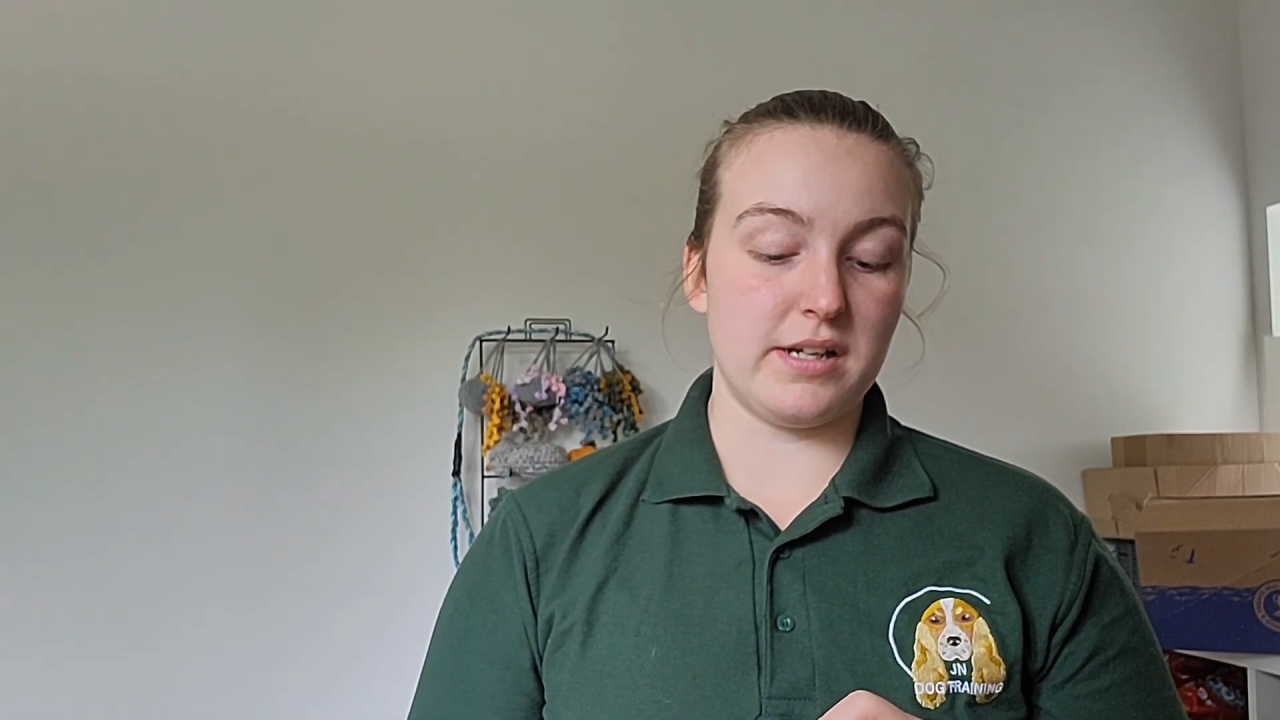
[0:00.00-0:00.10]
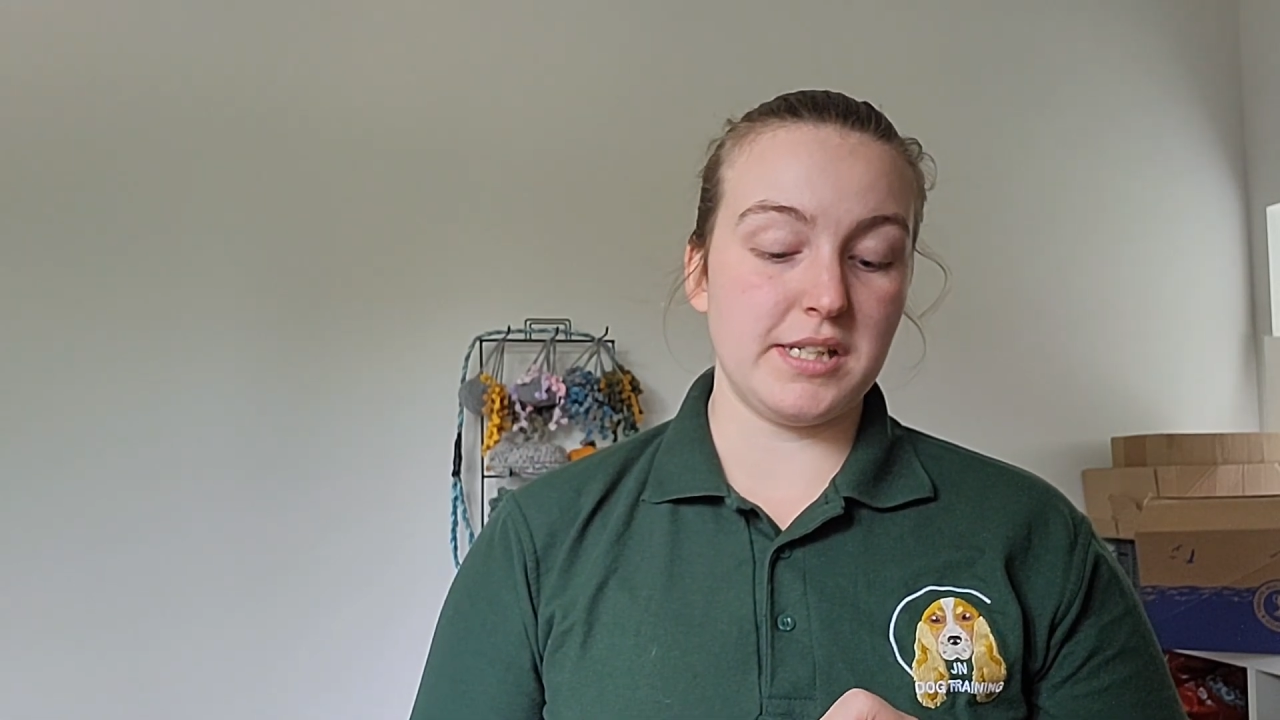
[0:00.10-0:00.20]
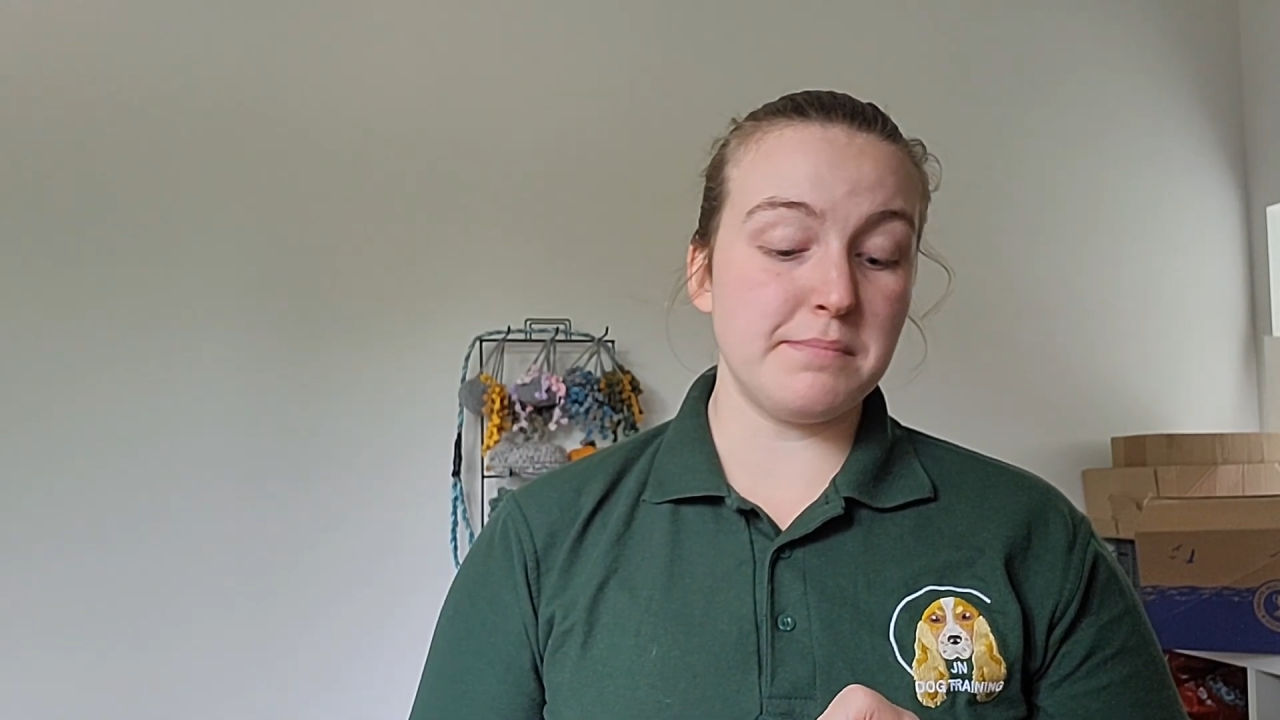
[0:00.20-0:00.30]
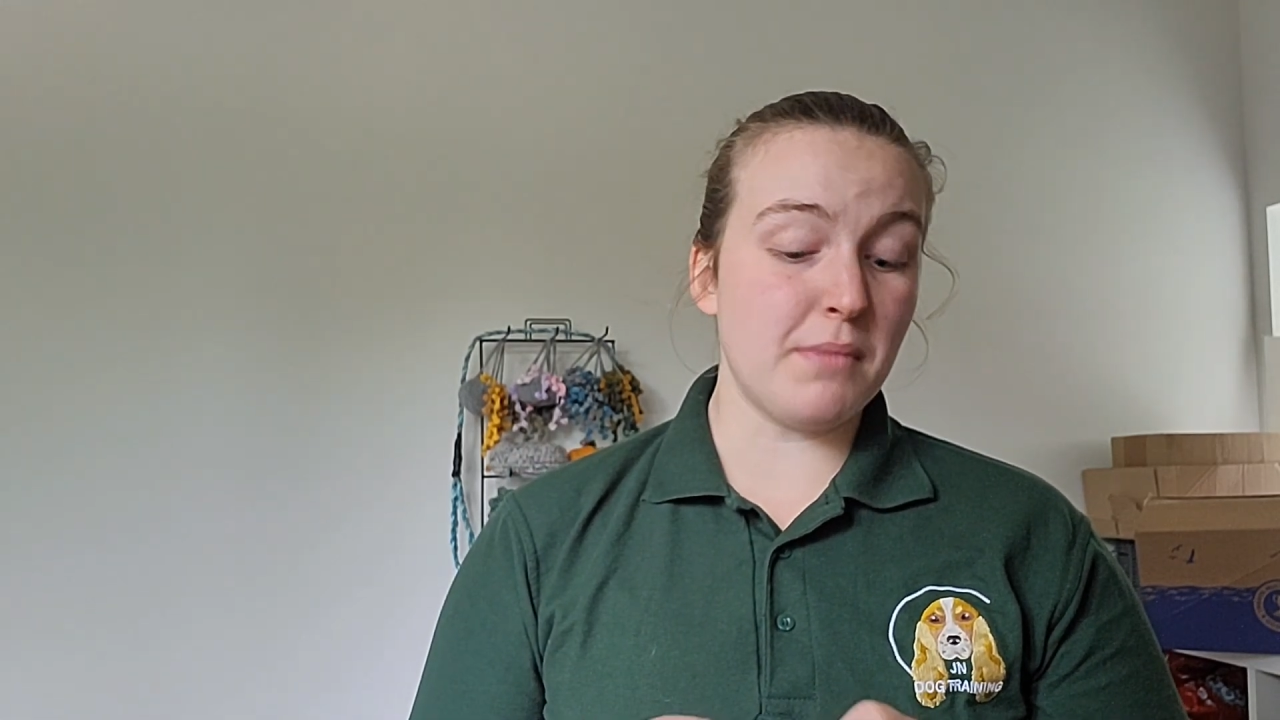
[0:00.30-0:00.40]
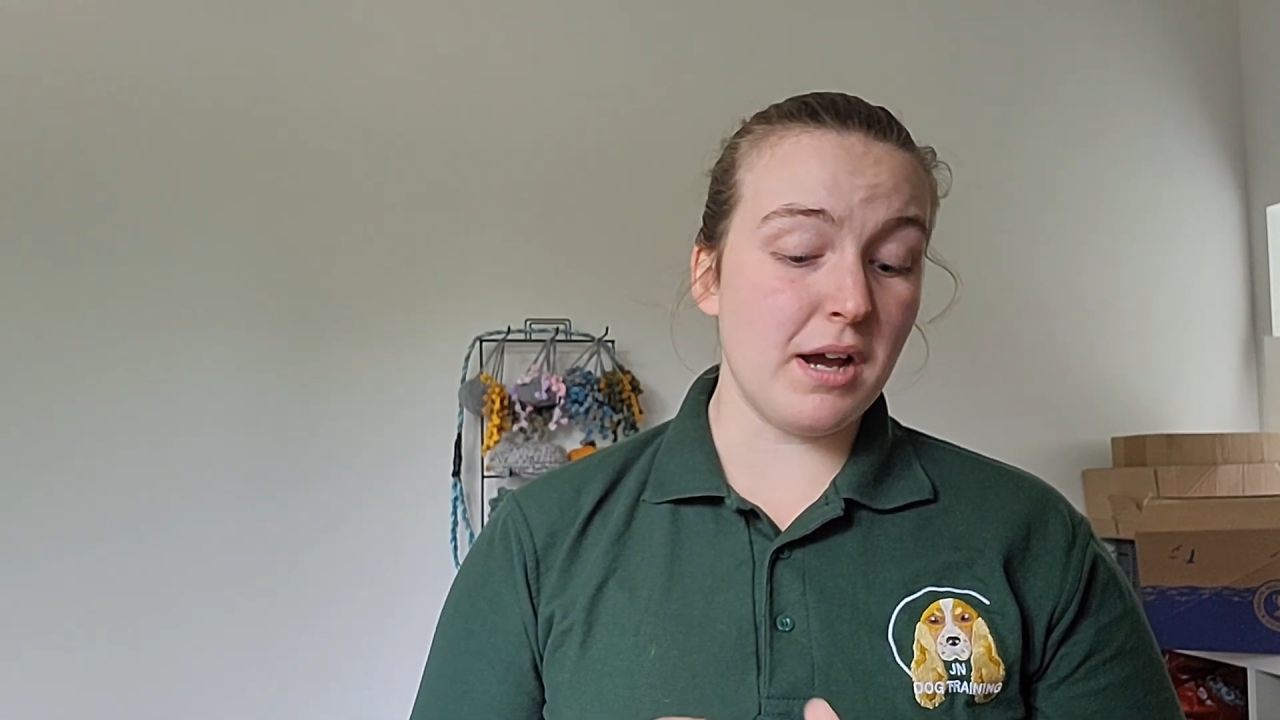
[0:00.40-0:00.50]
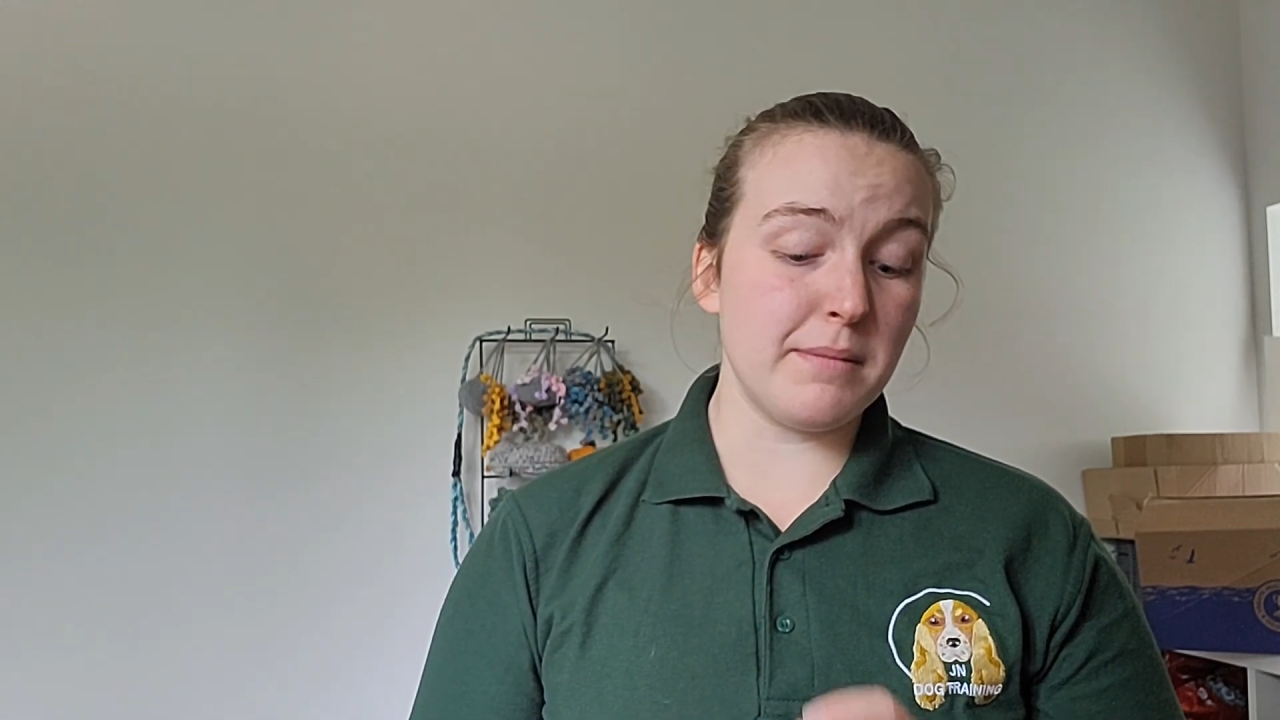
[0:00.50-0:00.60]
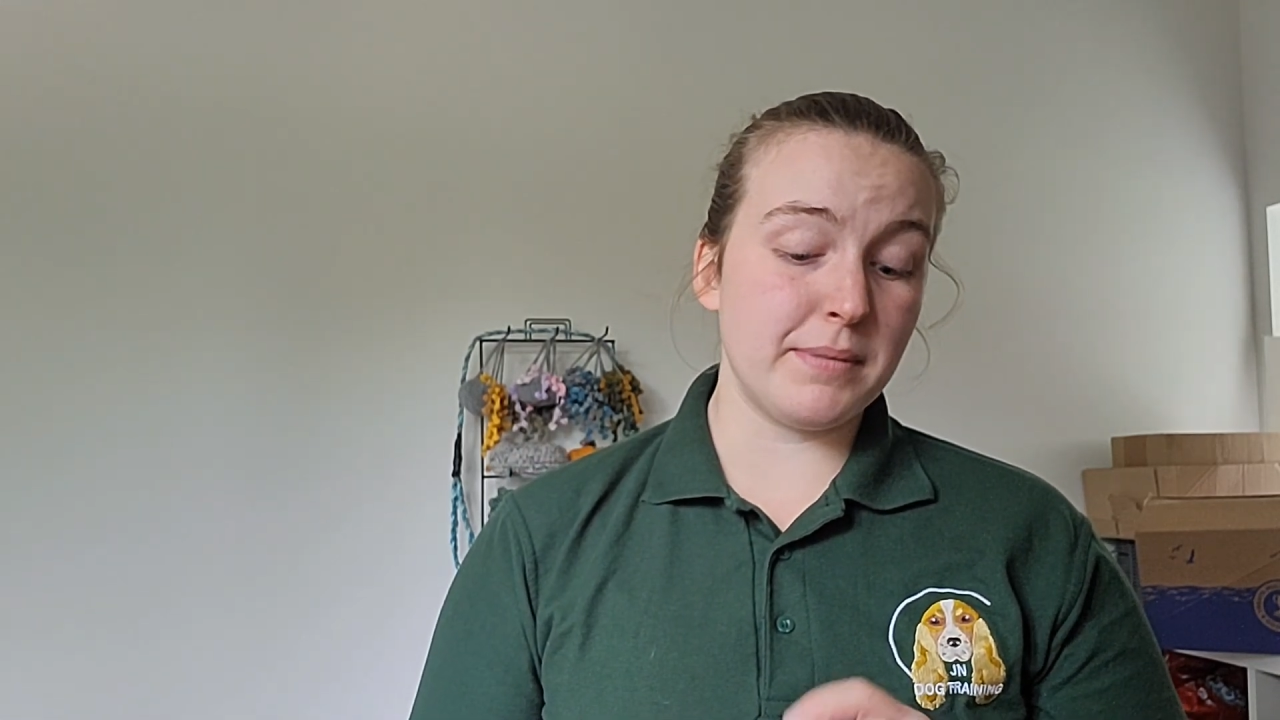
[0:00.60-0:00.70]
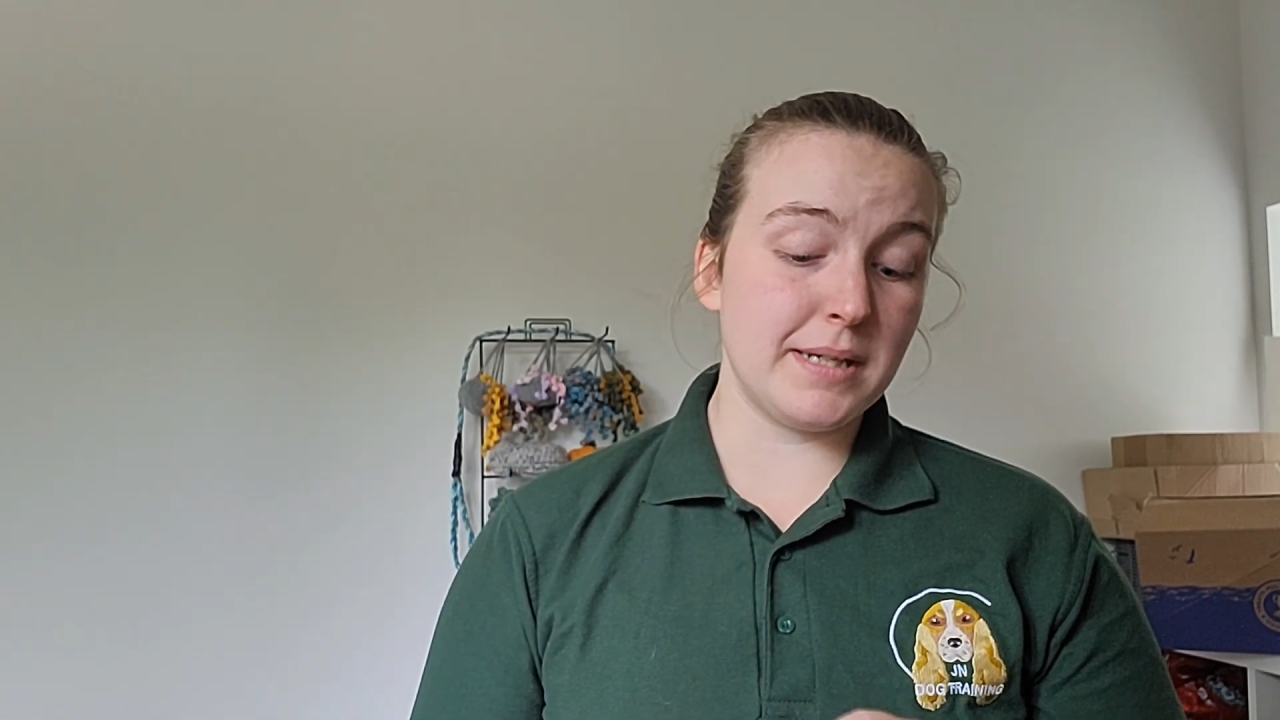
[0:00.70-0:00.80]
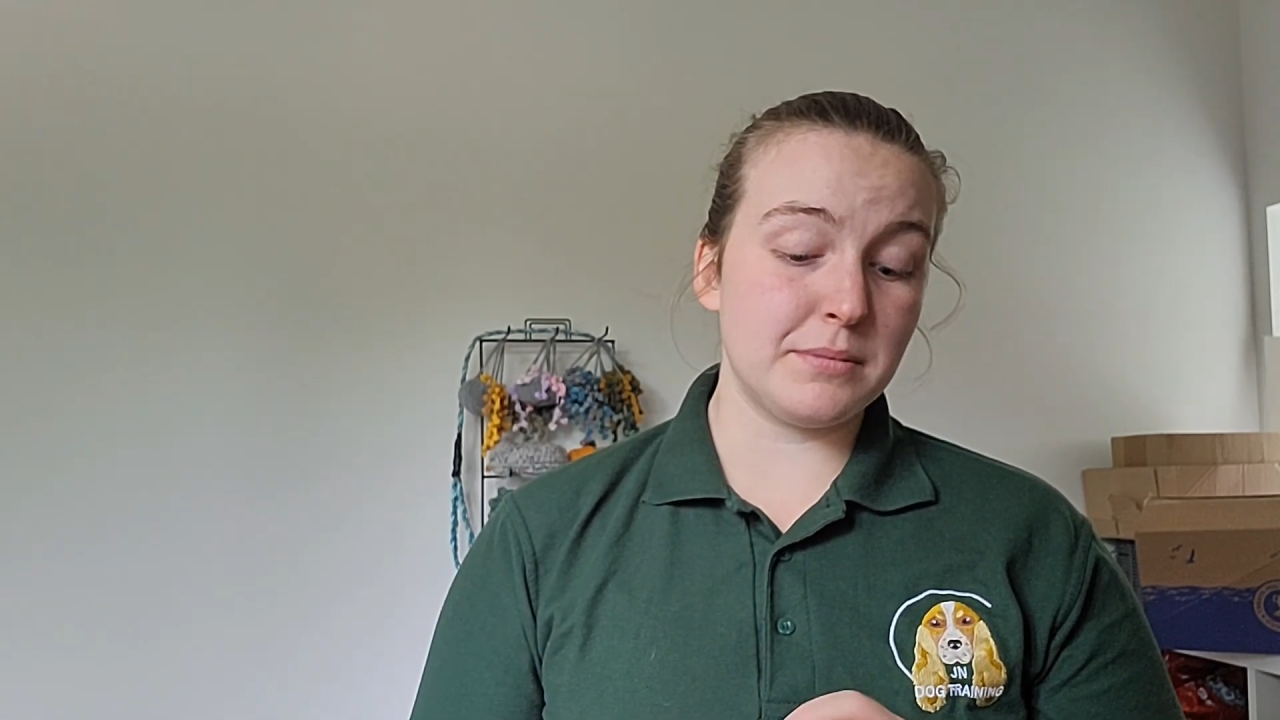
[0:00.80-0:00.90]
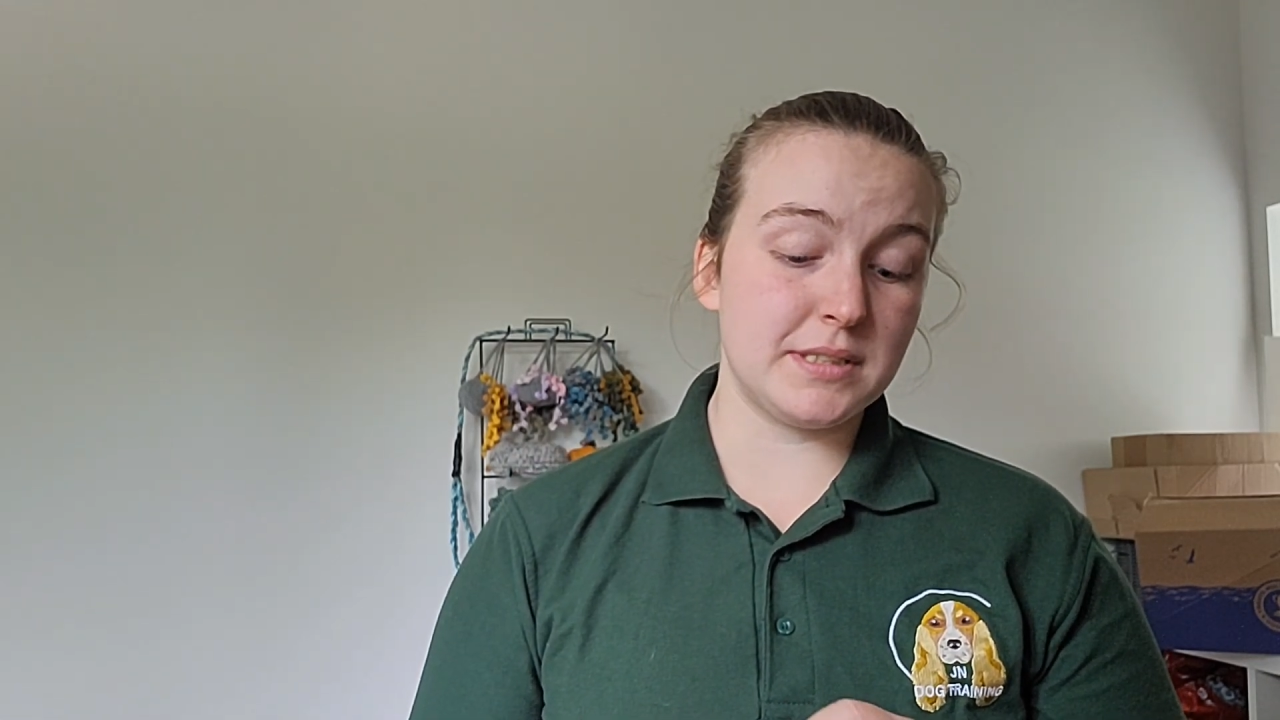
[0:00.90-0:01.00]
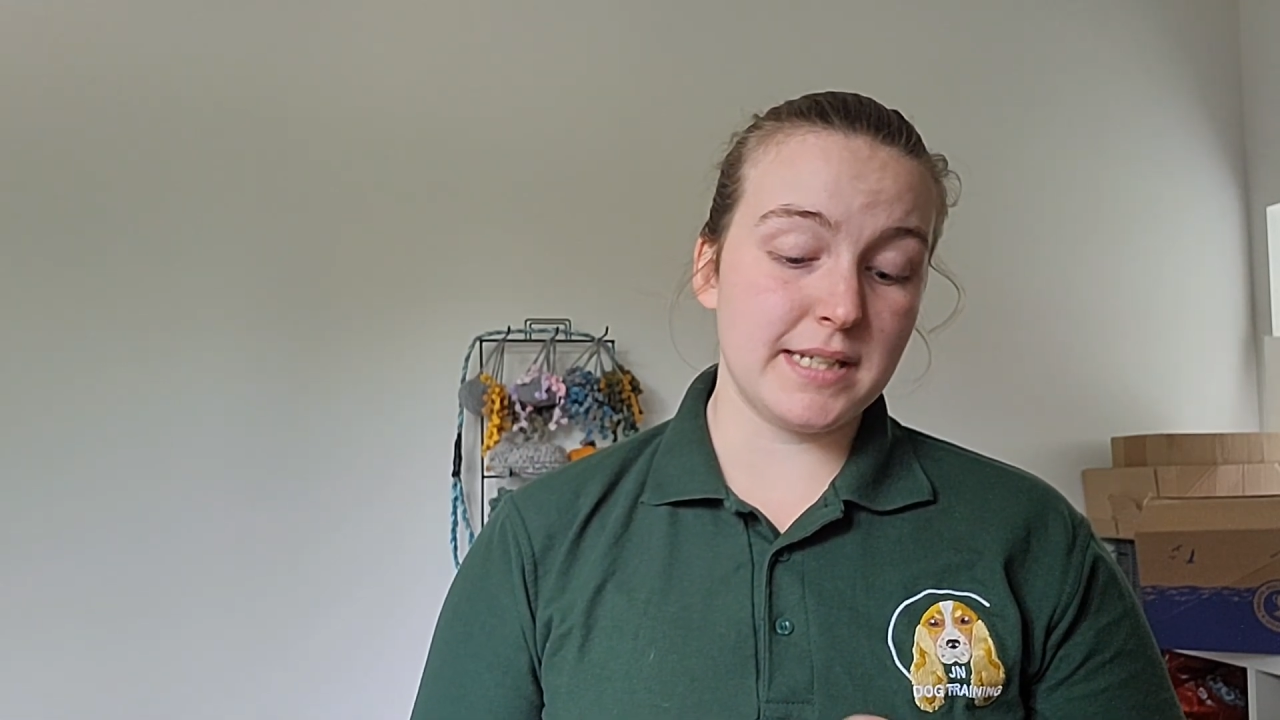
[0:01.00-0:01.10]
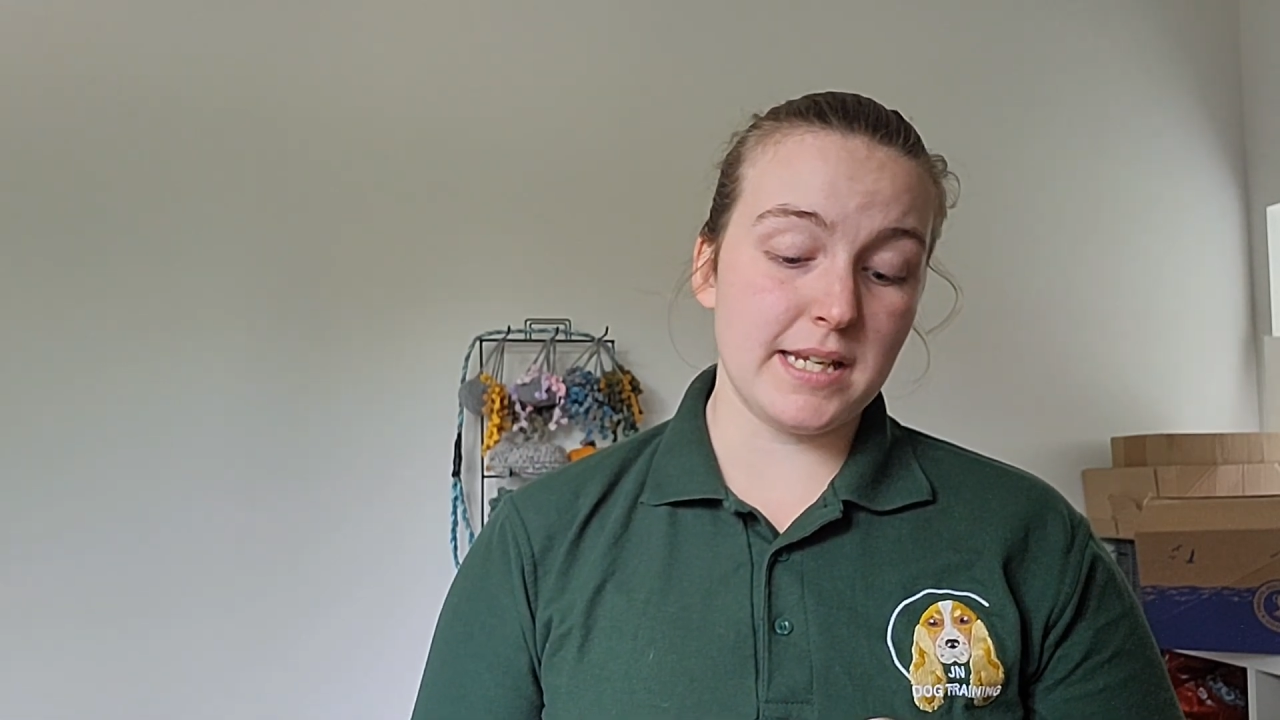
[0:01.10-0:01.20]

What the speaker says: you might be able to